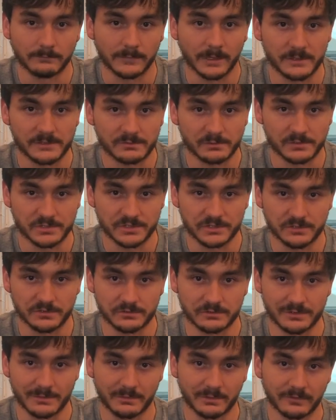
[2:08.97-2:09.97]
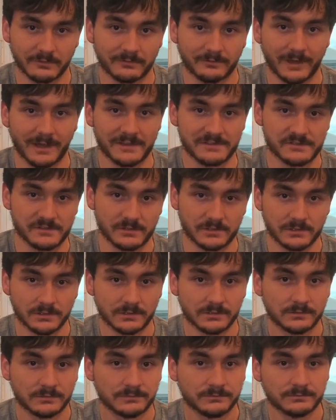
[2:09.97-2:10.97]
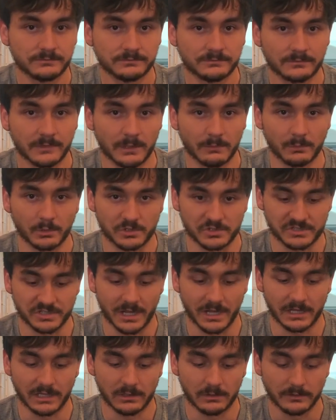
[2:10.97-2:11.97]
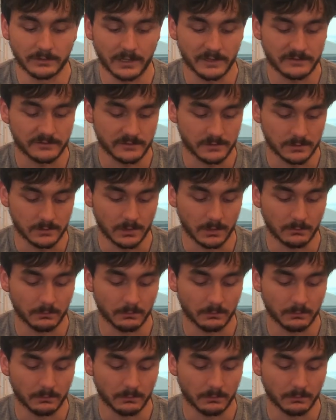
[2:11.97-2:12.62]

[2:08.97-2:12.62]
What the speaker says: now switching to something faster and more shallow, and that's the